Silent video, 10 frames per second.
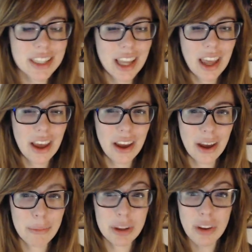
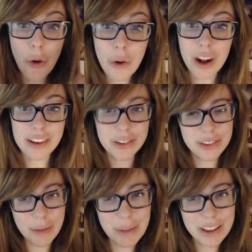But oh, also
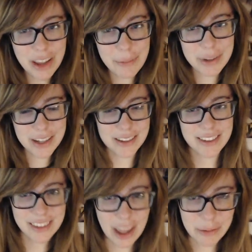submit topics
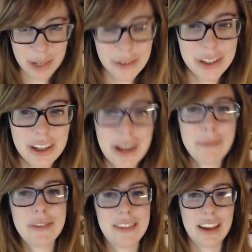down below in the
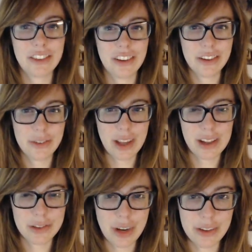comment section. So I'll
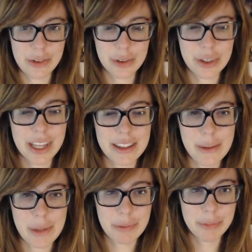try to look at them
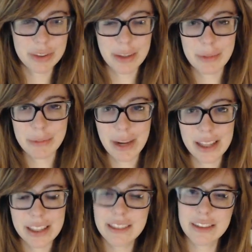and put them in my
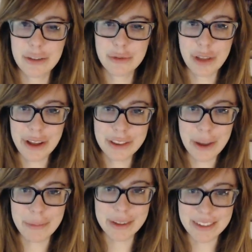list of blog
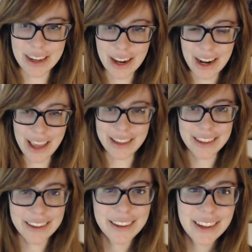topics that I like.
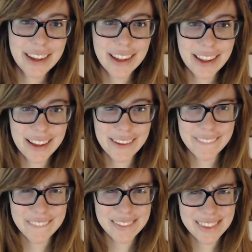
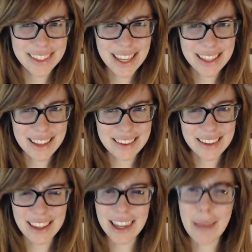And yeah, that's it.
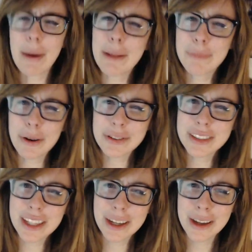And I might post
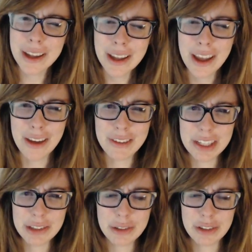a
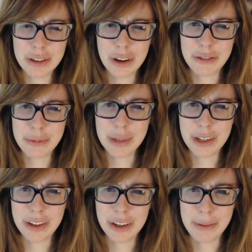video of me
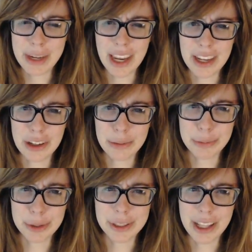on a mechanical
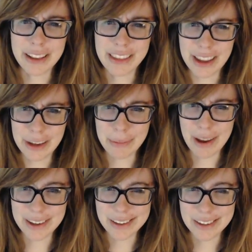bull. I'll think about
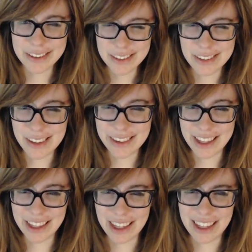it. Still
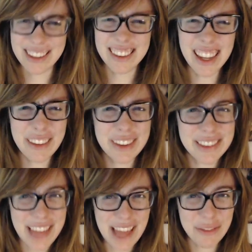thinking. It's not even
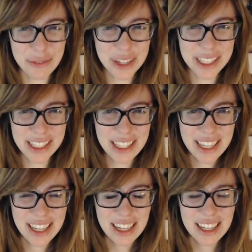that funny.
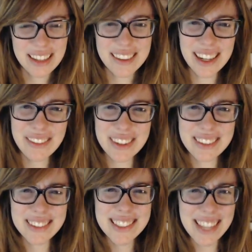It's not
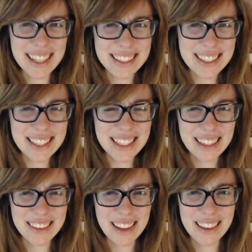even sexy.
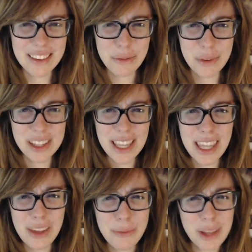It's not really
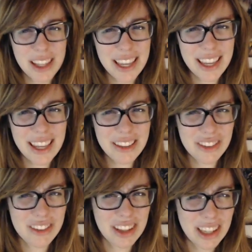humiliating,
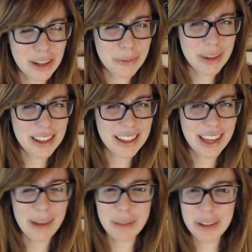just a little bit. Like,
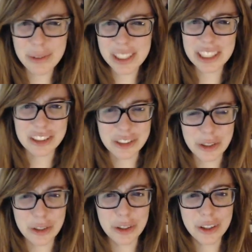I'm not really
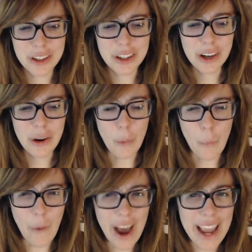sure
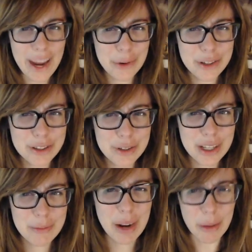why I would do
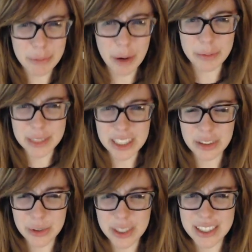it, but I'll probably
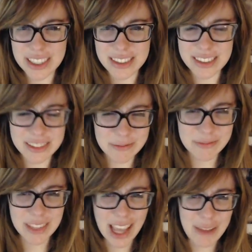do it because
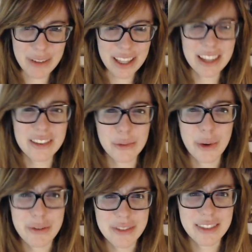I feel like it's a
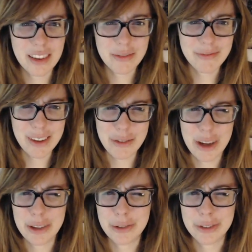waste if I don't.